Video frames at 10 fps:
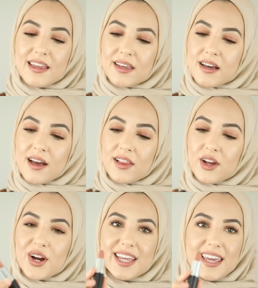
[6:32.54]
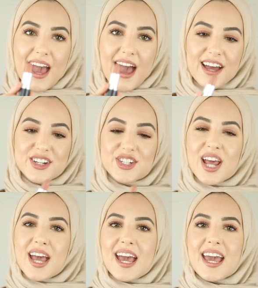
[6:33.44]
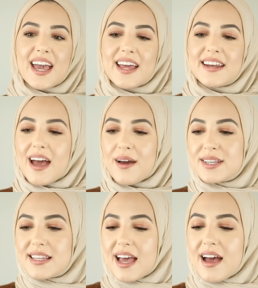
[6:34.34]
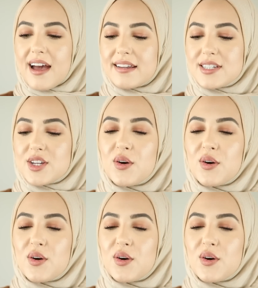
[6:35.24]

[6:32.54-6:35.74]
in the color Yash, and I was at